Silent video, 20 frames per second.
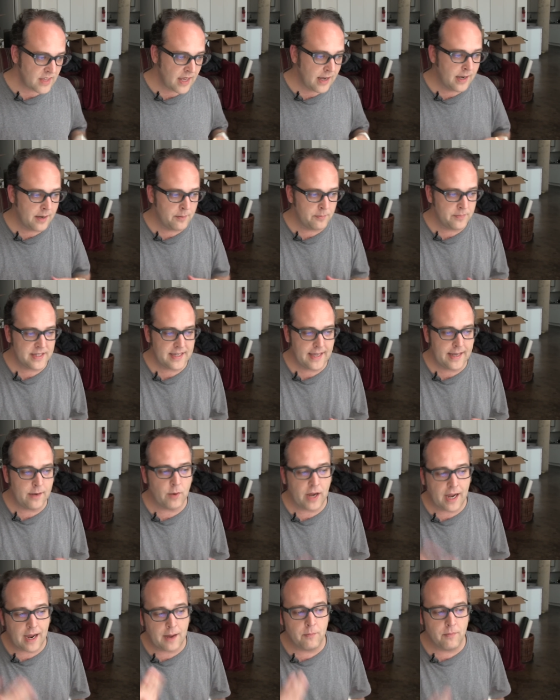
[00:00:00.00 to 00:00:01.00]
Um,
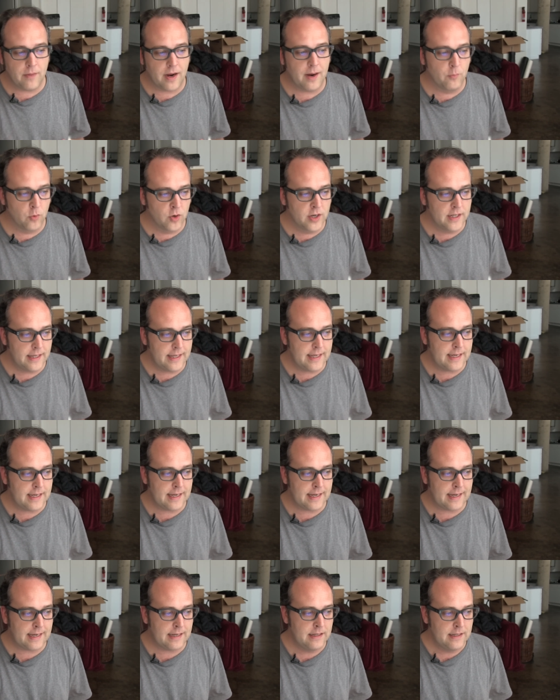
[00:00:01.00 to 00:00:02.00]
anyway, I'm, I'm
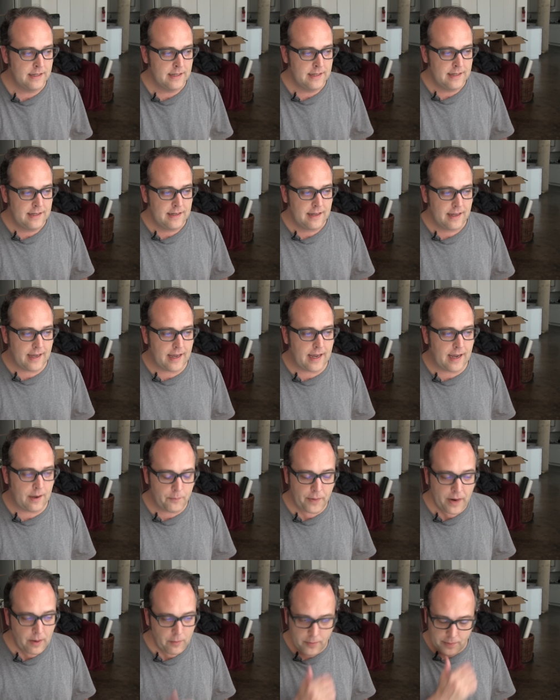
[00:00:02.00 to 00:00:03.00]
really, uh,
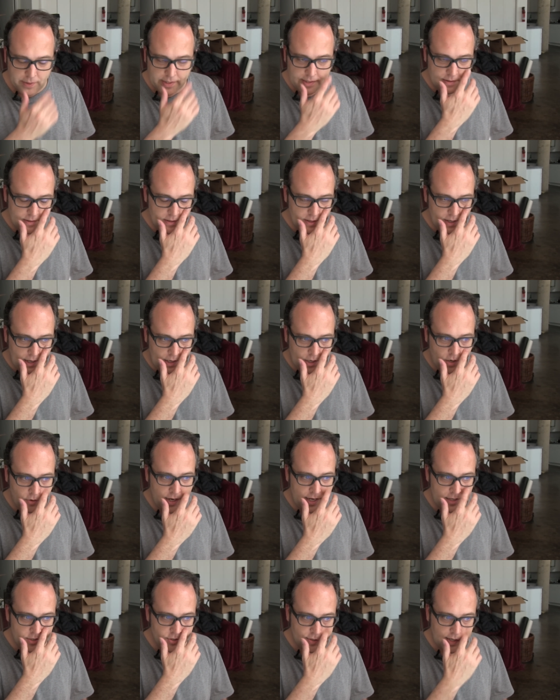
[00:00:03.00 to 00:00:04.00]
I'll probably uh,
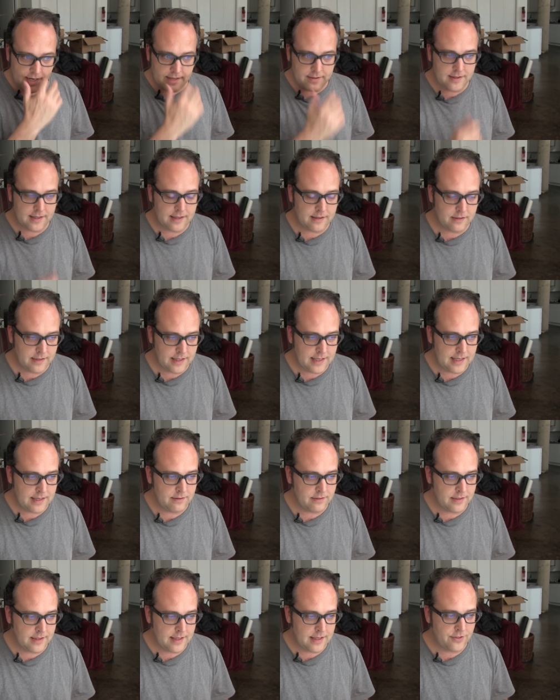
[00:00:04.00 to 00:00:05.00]
go ahead and try the,
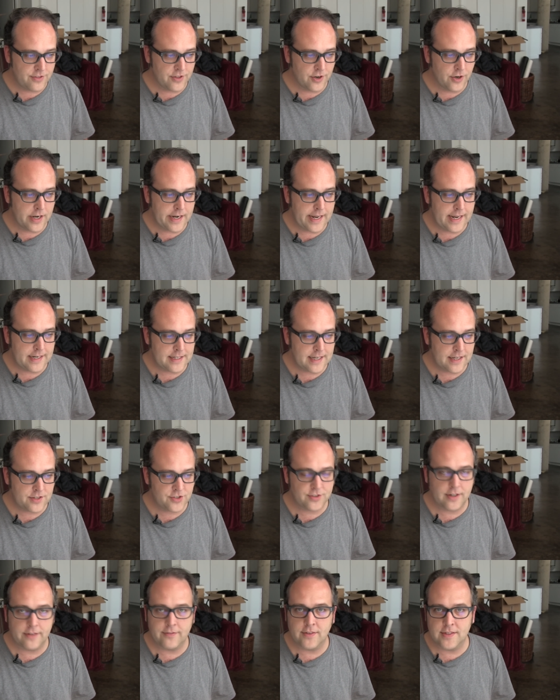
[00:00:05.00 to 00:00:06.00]
the, the 30 day
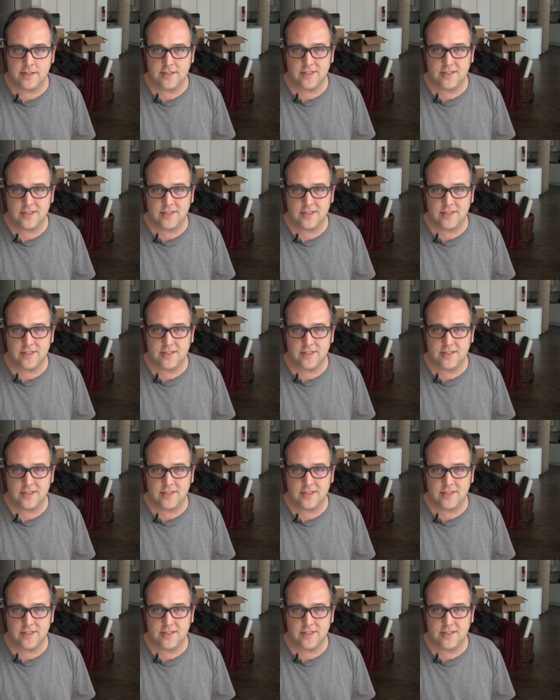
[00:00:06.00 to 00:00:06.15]
test drive on